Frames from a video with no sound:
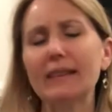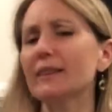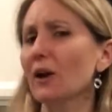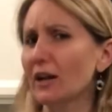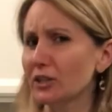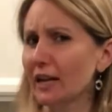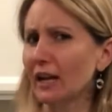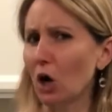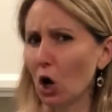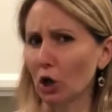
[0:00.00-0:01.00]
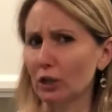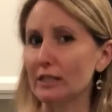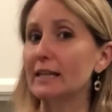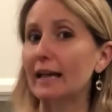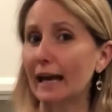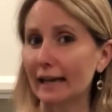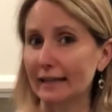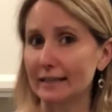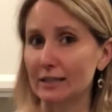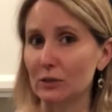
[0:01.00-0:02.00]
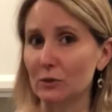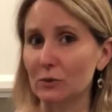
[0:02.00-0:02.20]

They're actually kind of hard to cut into.